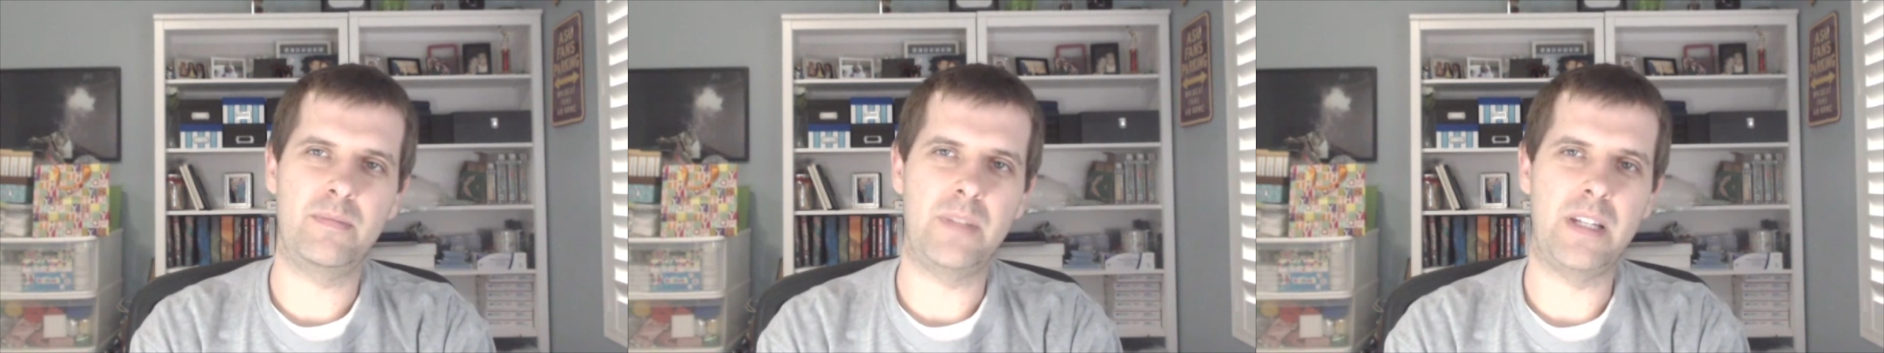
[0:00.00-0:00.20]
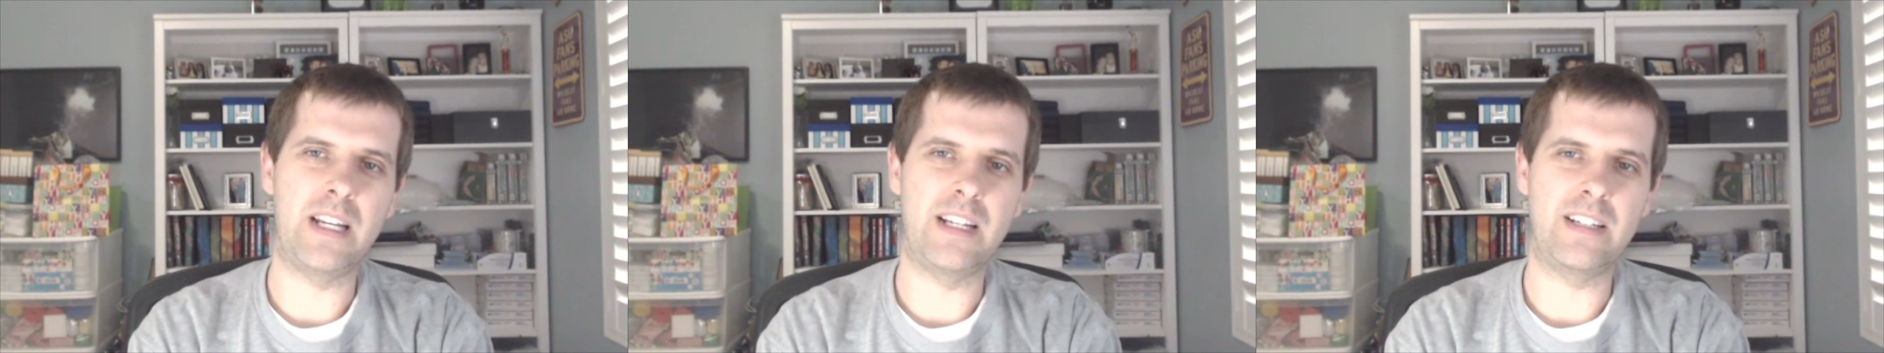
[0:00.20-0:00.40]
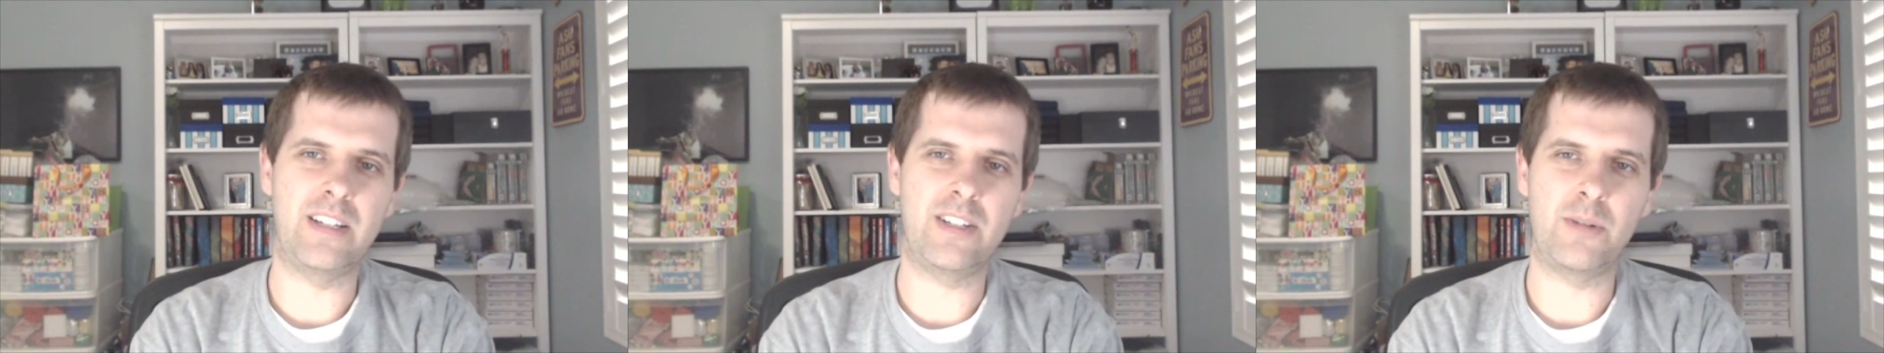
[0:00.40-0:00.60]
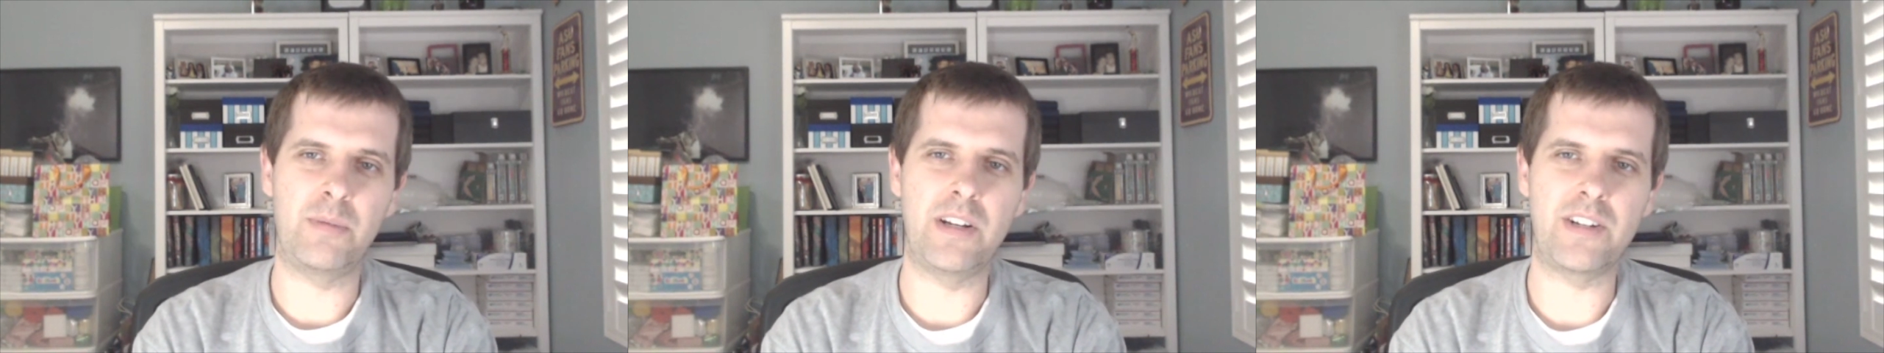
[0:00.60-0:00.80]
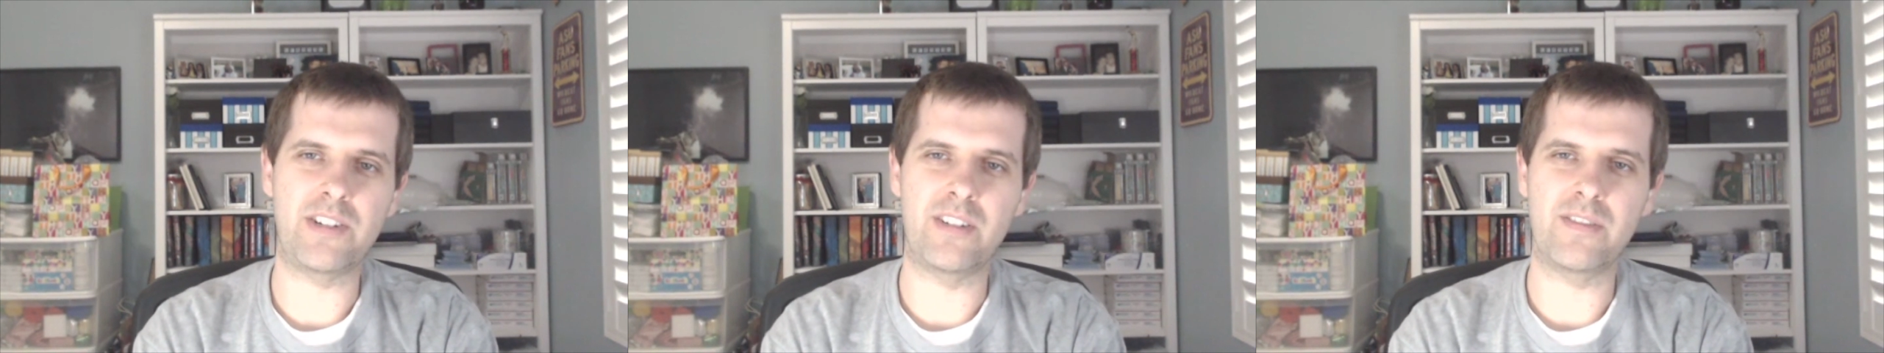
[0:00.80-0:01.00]
in
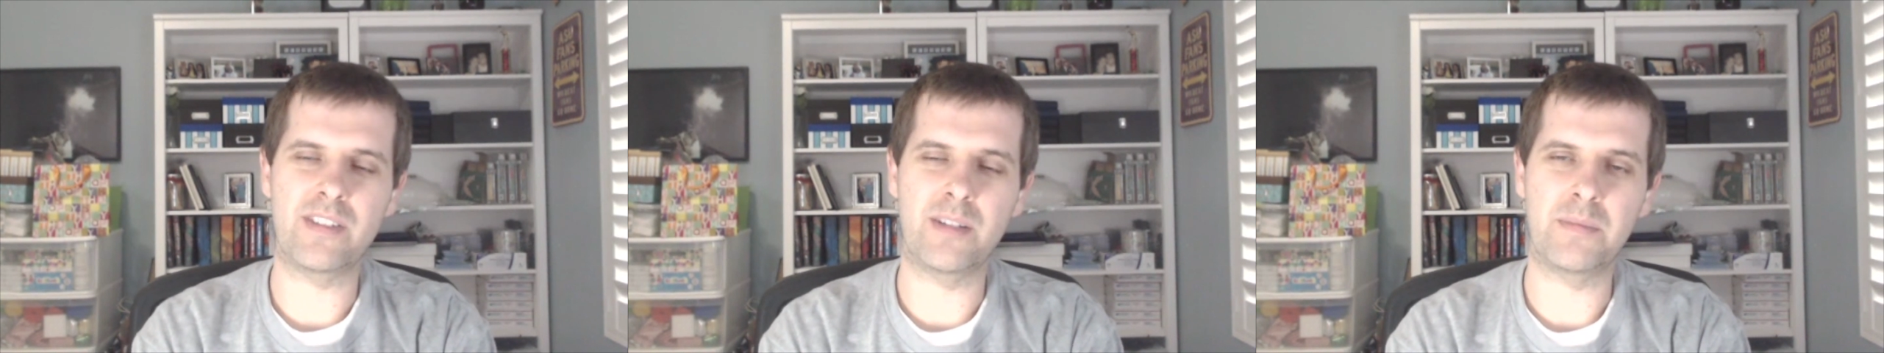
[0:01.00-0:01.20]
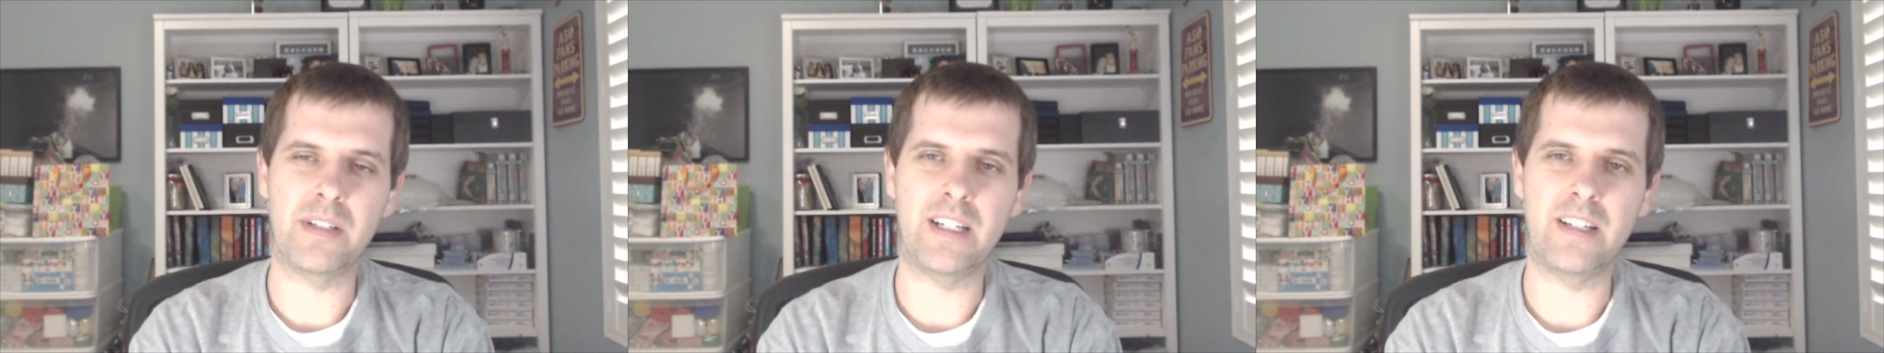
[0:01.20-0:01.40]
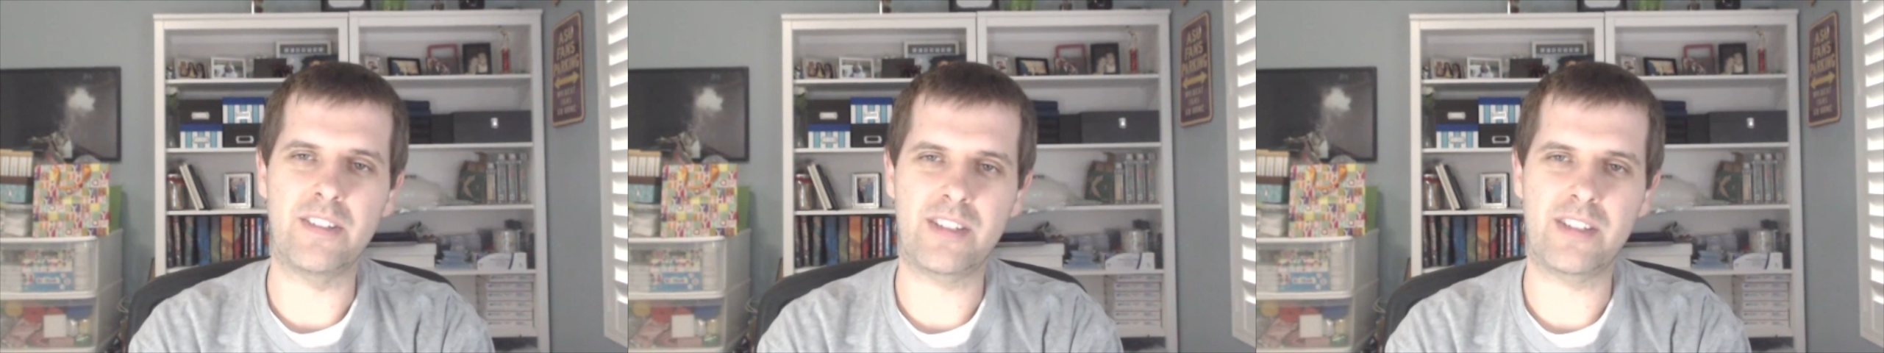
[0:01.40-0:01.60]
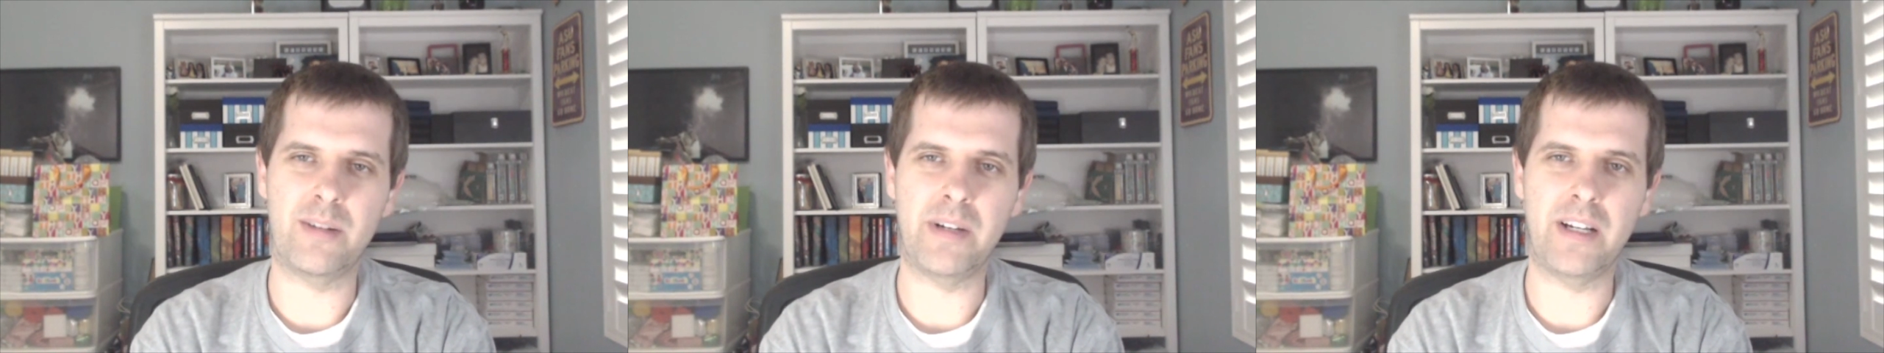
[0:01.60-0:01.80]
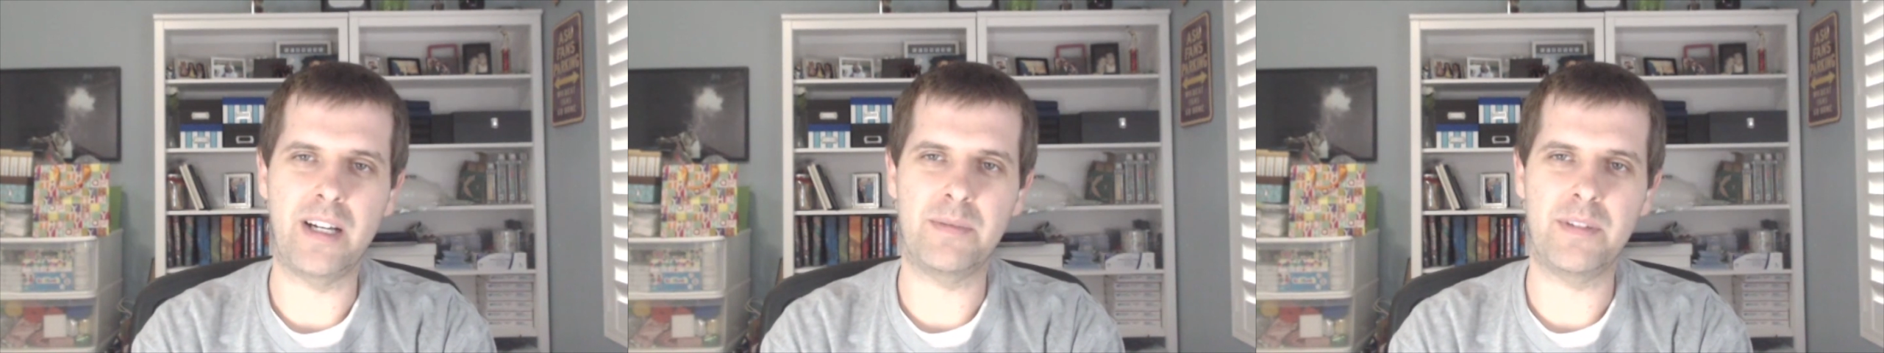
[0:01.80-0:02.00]
anticipation of something else
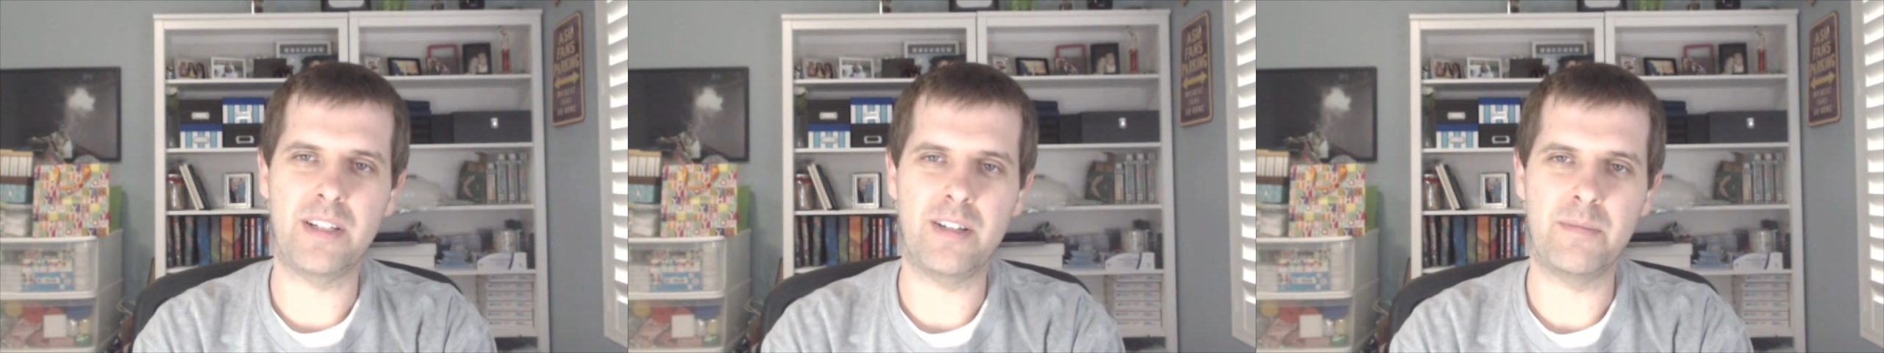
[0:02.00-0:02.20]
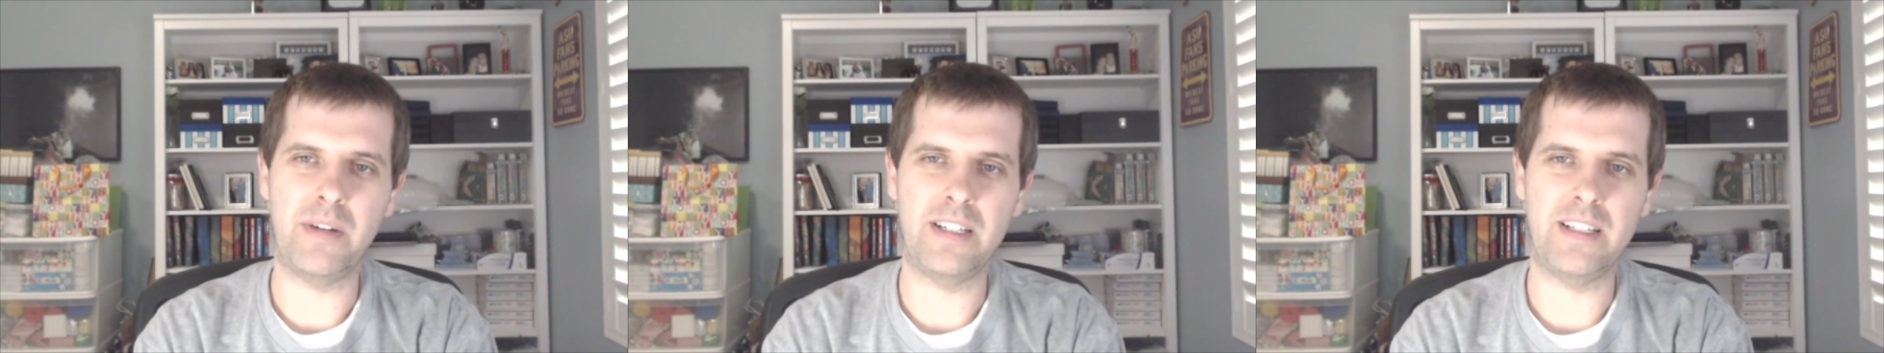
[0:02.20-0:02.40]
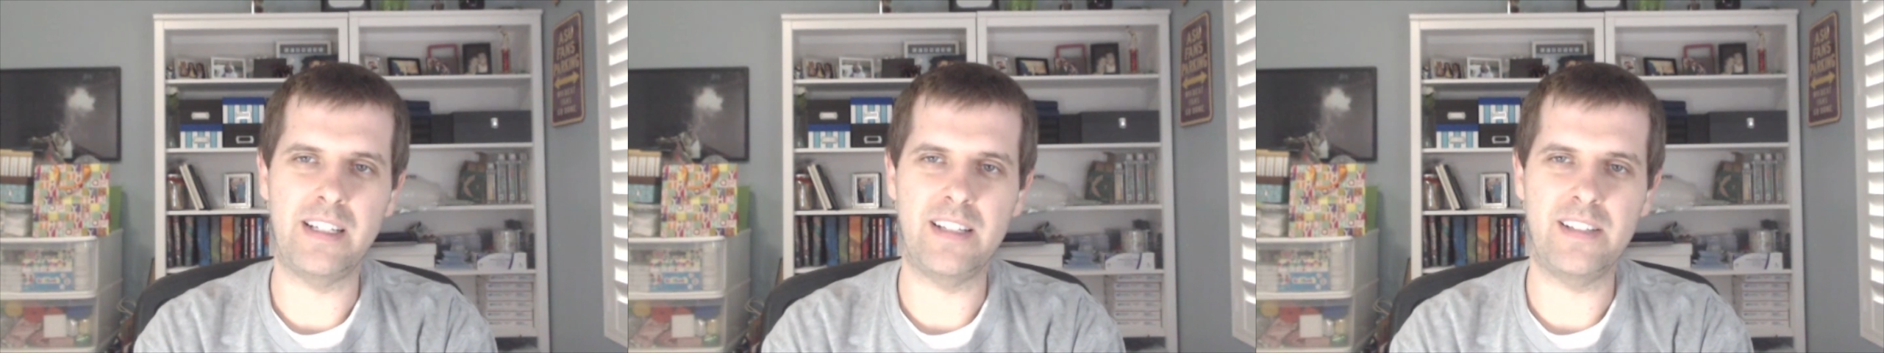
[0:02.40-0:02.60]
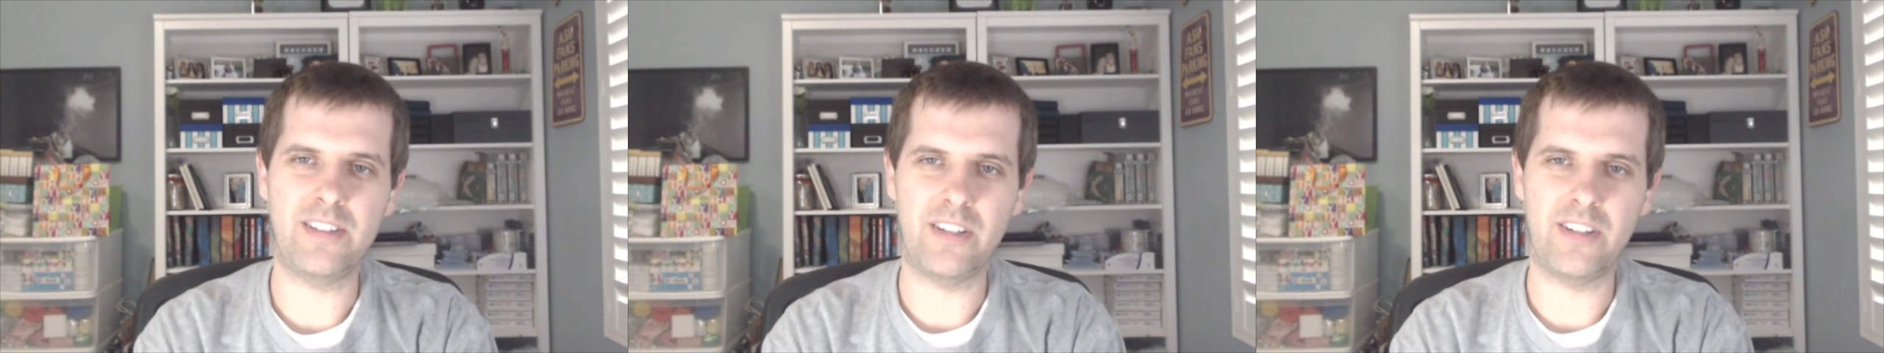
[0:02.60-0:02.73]
coming up that you might need.